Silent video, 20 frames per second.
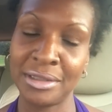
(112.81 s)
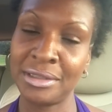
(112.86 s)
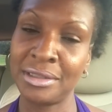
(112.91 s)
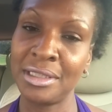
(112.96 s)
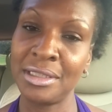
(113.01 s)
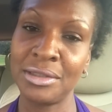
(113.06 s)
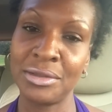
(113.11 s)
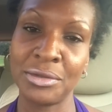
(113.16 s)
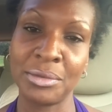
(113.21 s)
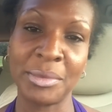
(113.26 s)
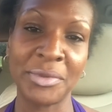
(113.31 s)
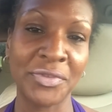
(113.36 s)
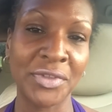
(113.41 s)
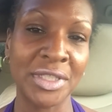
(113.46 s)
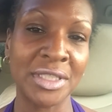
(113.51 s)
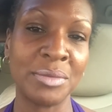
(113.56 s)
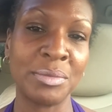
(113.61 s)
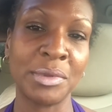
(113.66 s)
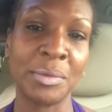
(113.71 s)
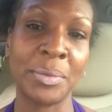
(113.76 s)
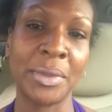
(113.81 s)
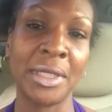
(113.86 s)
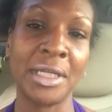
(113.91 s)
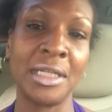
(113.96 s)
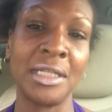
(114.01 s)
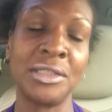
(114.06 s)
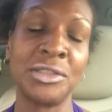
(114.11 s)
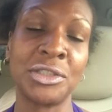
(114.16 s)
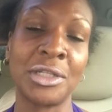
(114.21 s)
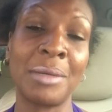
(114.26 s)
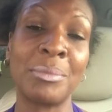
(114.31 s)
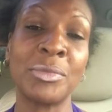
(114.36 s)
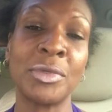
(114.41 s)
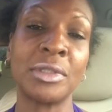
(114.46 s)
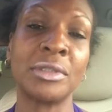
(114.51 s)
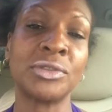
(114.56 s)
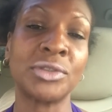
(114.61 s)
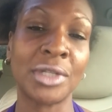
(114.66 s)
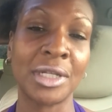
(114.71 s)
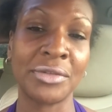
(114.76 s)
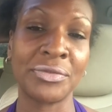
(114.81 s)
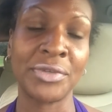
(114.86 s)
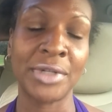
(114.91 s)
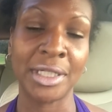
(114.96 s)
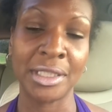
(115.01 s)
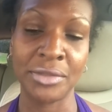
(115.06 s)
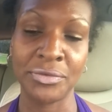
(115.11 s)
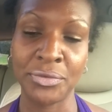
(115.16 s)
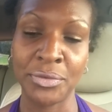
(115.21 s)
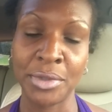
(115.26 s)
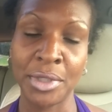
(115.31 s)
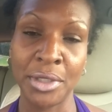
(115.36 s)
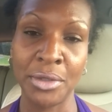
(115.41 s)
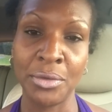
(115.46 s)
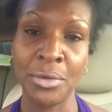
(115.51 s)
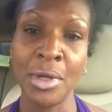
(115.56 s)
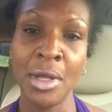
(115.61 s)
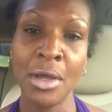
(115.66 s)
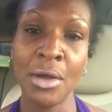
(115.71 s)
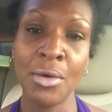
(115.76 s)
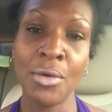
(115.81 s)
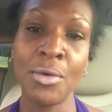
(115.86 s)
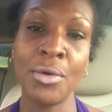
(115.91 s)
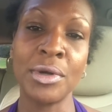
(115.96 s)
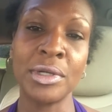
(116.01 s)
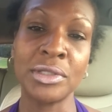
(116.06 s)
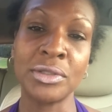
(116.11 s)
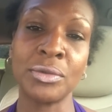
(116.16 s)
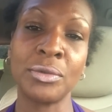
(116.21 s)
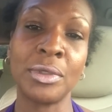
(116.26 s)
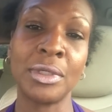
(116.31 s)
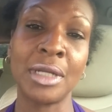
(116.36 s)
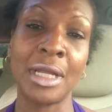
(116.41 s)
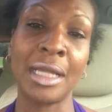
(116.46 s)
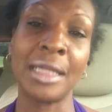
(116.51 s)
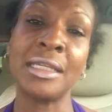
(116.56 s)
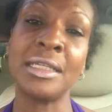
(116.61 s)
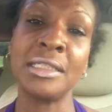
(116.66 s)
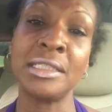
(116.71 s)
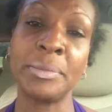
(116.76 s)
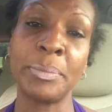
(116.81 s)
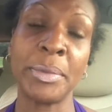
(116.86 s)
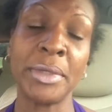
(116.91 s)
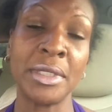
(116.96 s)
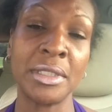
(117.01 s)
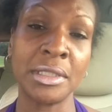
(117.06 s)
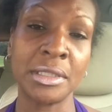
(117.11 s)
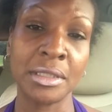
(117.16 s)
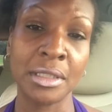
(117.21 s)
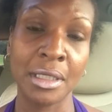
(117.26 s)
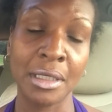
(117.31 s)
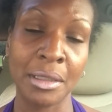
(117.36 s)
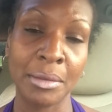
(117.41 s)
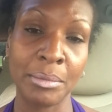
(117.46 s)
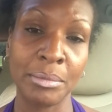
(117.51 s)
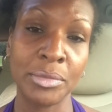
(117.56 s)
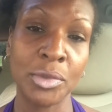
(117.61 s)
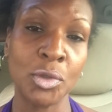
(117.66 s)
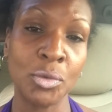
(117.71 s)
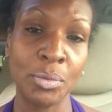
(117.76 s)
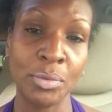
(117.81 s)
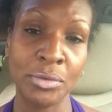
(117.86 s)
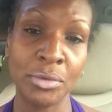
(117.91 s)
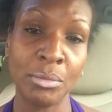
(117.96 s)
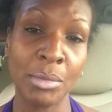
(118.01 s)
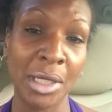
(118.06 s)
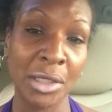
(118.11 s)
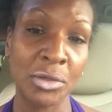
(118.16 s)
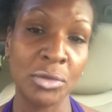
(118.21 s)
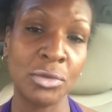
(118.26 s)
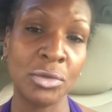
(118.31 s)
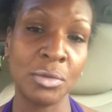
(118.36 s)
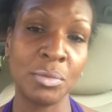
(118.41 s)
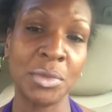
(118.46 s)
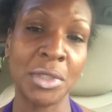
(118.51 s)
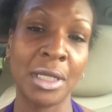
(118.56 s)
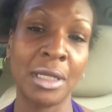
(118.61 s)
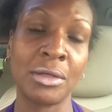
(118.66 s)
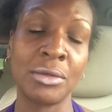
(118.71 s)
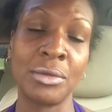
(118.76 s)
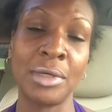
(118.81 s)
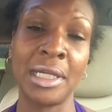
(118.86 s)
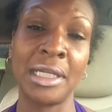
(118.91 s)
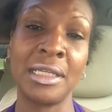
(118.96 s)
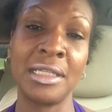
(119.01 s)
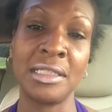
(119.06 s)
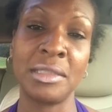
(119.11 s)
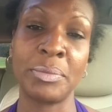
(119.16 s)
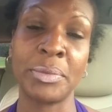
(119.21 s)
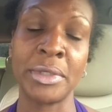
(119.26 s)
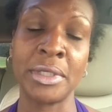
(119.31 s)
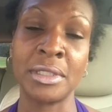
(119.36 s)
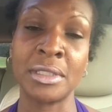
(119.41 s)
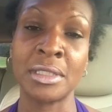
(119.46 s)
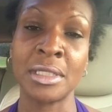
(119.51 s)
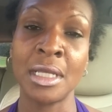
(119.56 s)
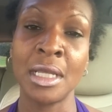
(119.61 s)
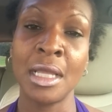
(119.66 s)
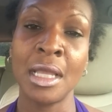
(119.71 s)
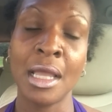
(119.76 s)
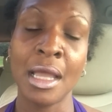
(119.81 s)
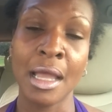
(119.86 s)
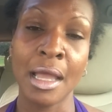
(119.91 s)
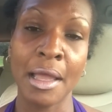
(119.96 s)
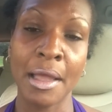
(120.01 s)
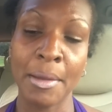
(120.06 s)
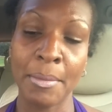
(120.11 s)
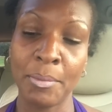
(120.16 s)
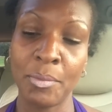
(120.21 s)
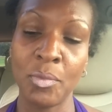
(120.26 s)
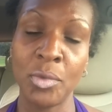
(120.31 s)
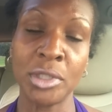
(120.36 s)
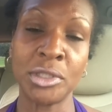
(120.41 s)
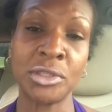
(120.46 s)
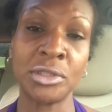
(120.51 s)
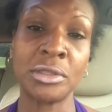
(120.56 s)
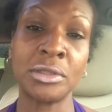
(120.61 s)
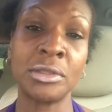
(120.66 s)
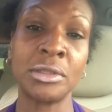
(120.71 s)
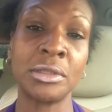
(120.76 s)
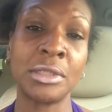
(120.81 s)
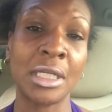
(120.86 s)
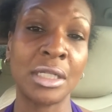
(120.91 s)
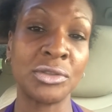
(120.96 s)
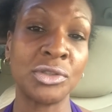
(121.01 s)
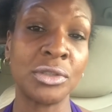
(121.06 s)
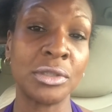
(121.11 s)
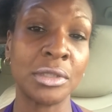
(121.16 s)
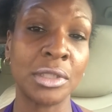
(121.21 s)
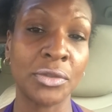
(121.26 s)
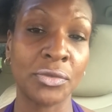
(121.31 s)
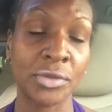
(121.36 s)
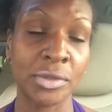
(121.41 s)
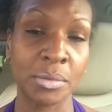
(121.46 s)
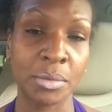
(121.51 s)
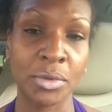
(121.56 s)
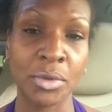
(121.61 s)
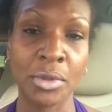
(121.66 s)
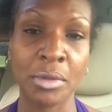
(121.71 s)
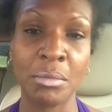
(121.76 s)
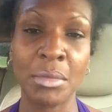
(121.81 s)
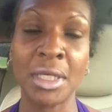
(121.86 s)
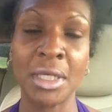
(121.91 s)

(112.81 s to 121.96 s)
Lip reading: It's either on my Facebook page, I'm going to try to find it for you, or it's on Ike Speaks, my YouTube channel, Ike Speaks, which tells you the difference between